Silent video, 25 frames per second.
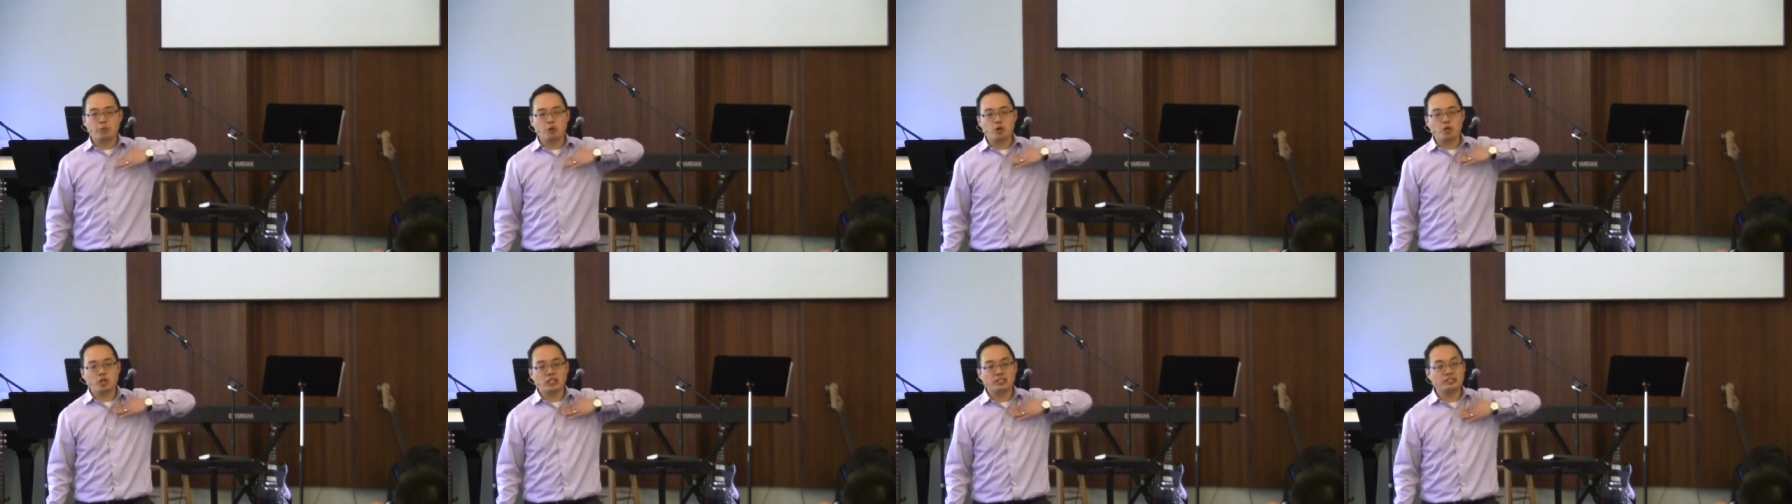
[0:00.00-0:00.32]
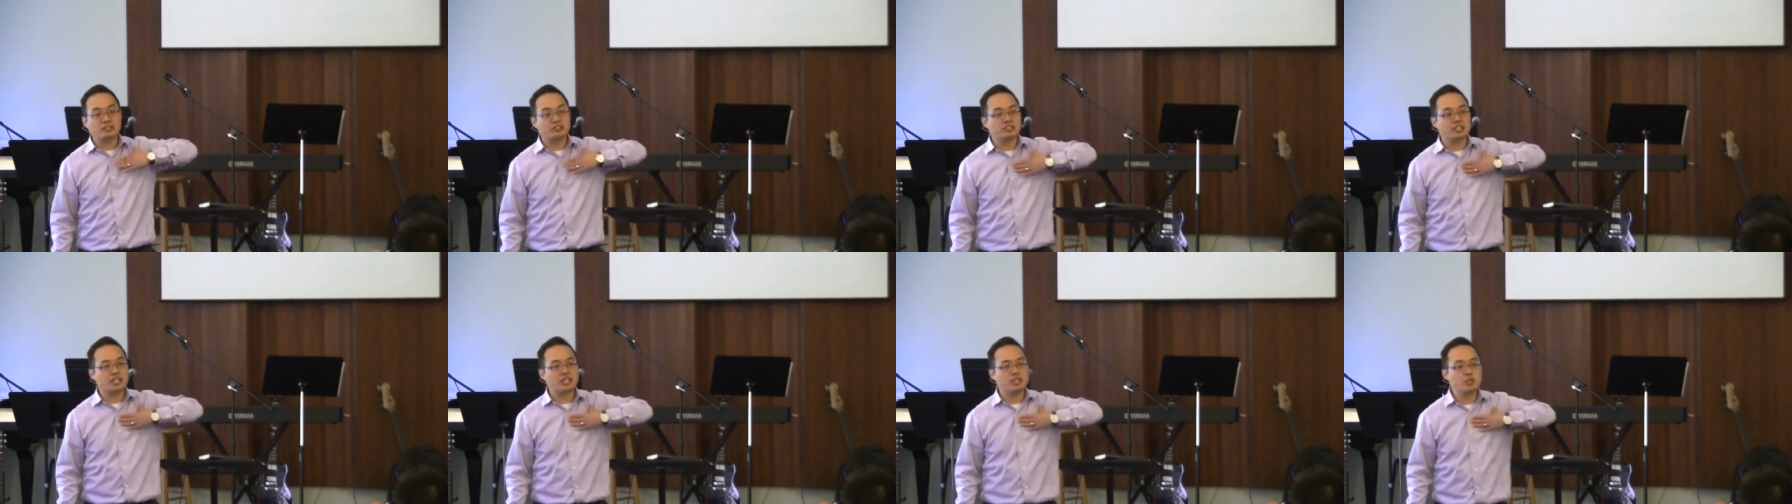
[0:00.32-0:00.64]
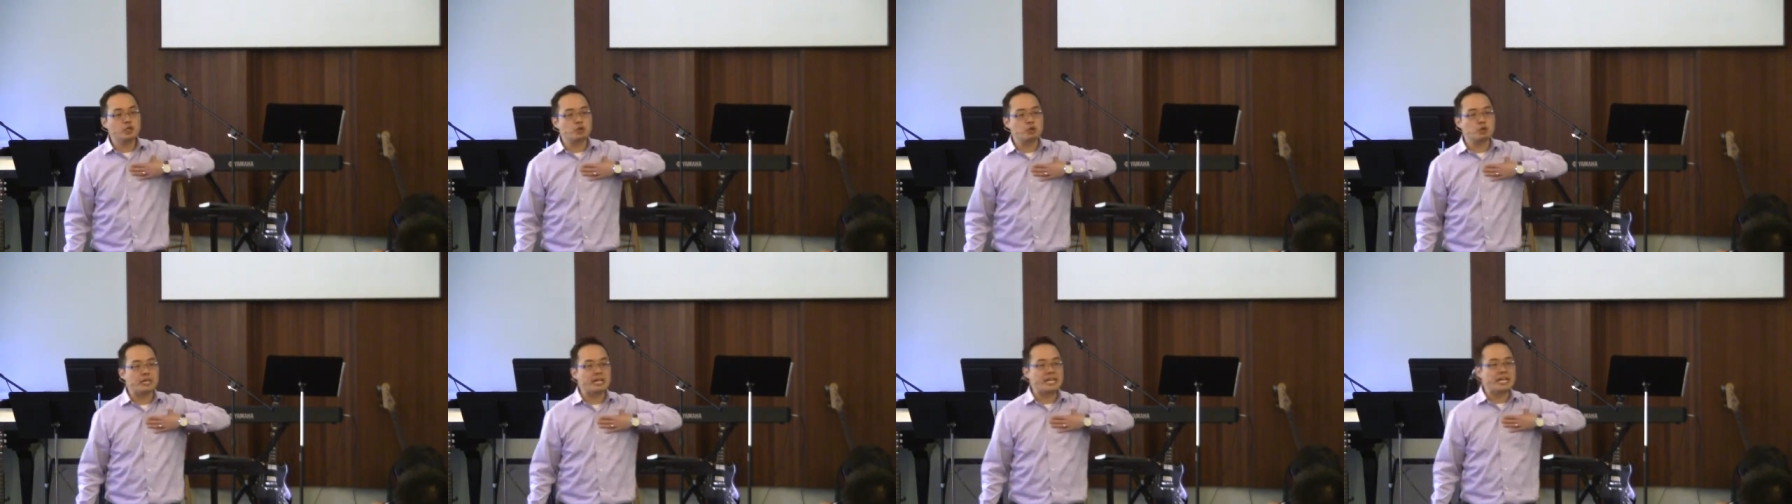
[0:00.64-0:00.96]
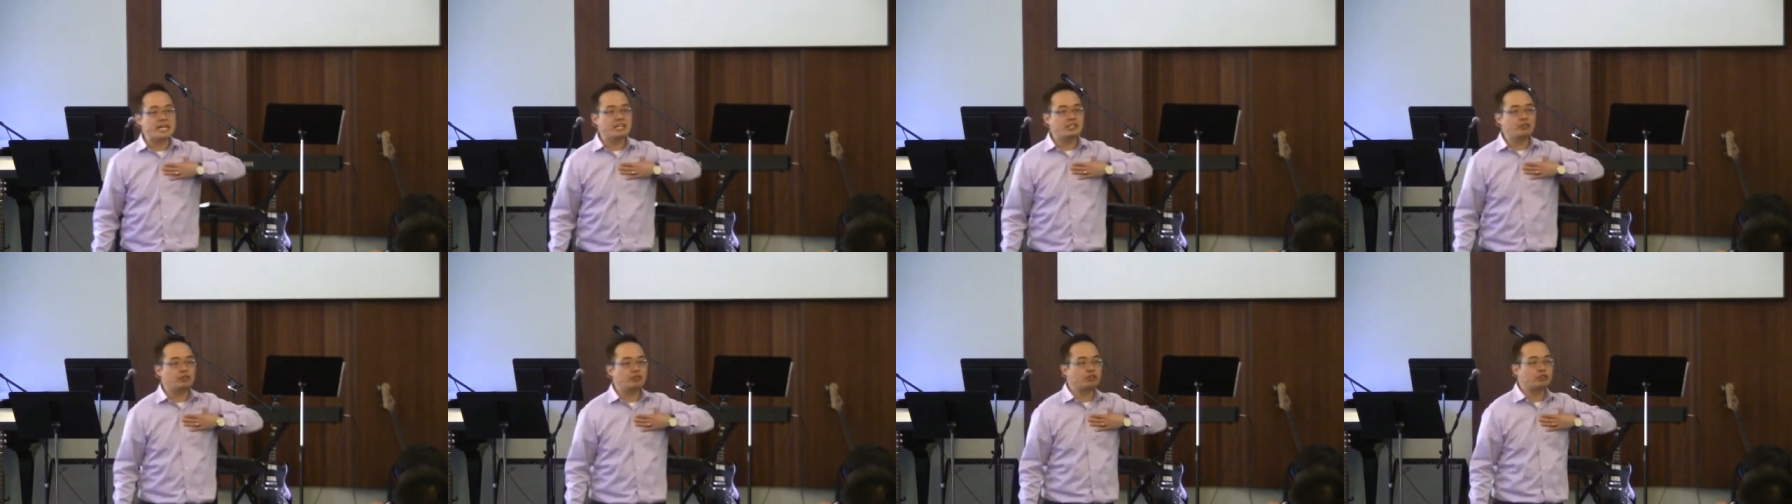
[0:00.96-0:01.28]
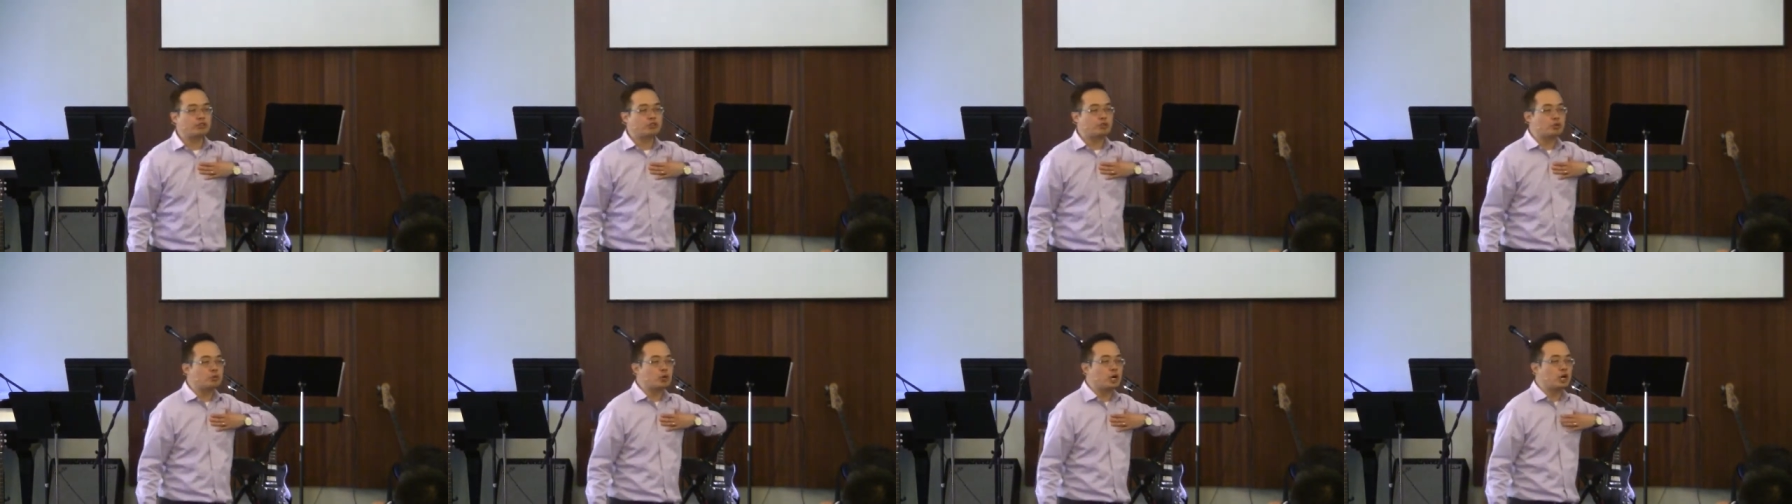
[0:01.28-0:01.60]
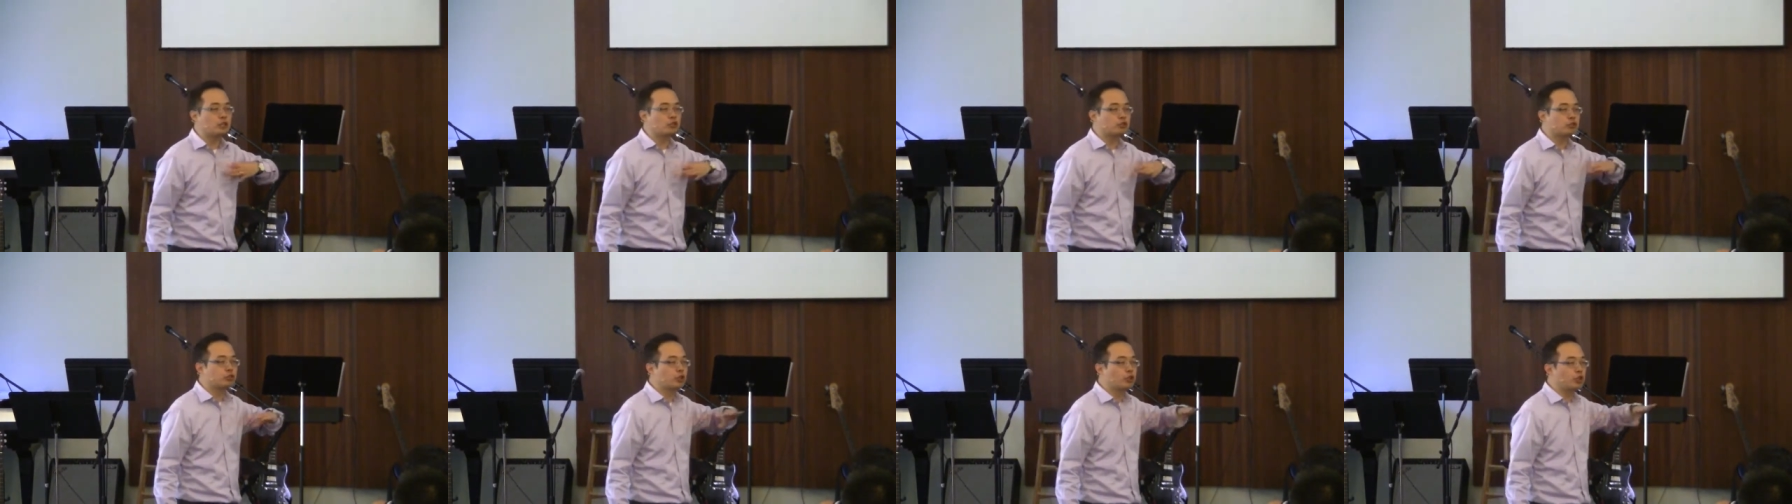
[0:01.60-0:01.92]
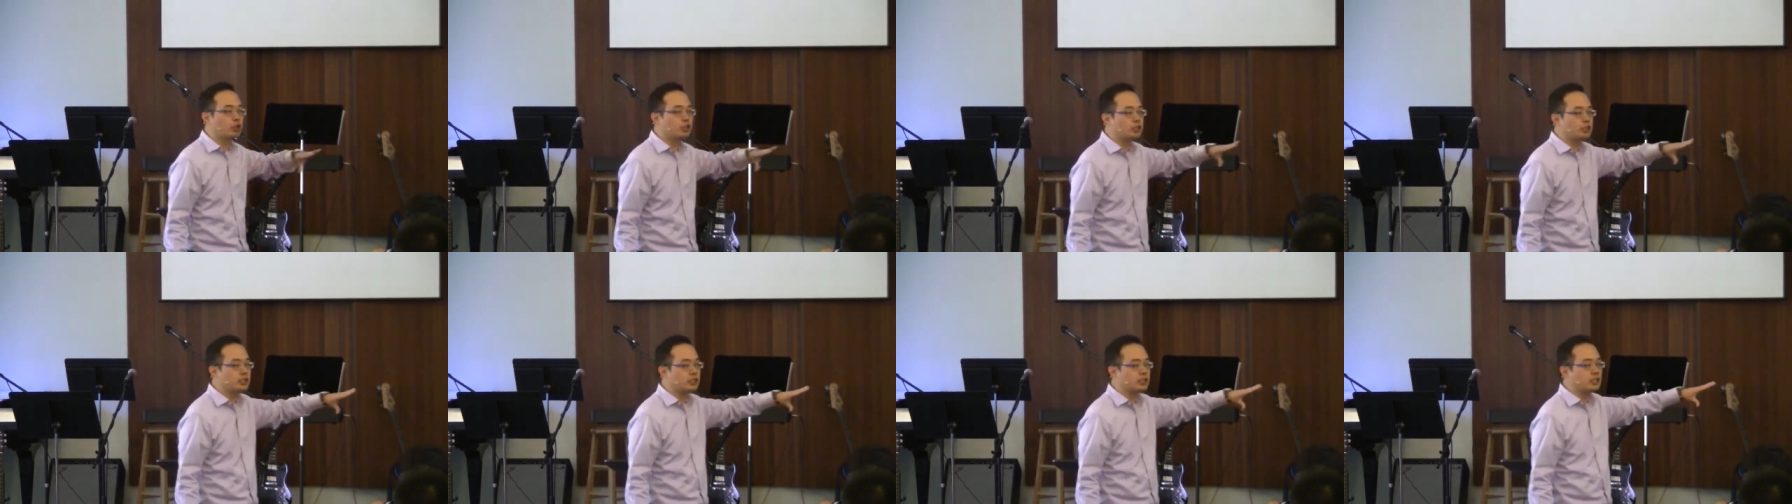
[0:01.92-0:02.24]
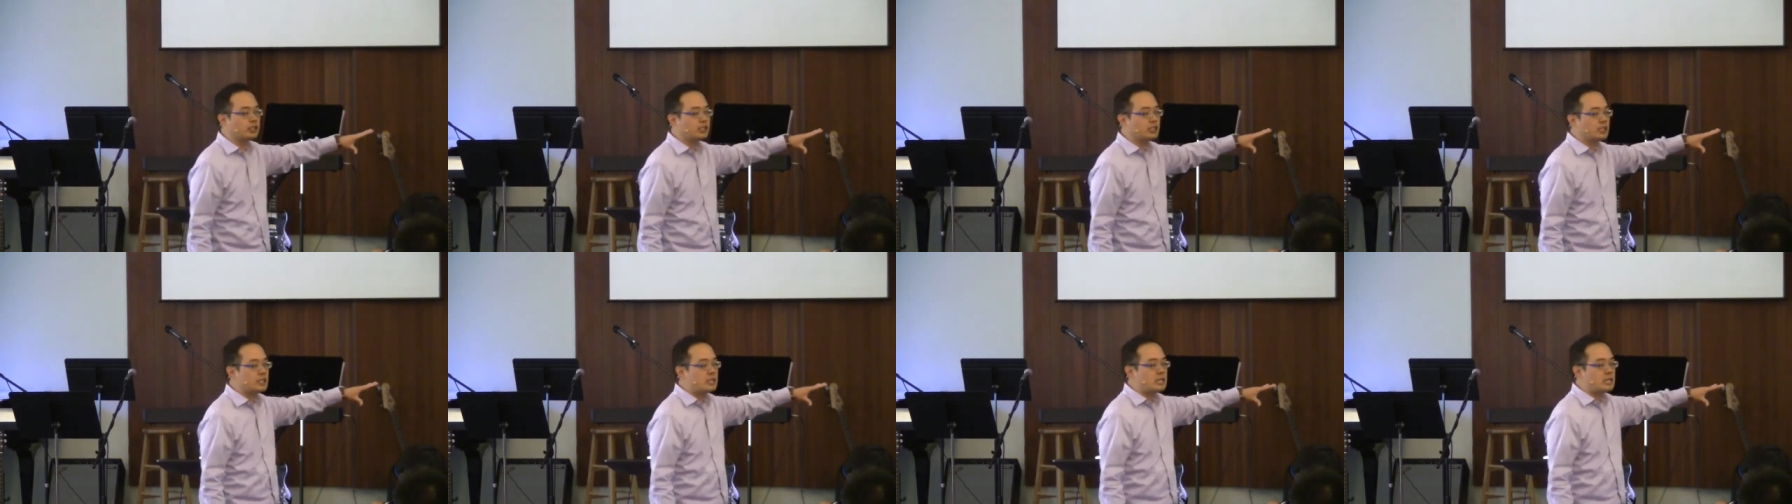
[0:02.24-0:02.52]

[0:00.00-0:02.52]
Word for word: will continue into eternity,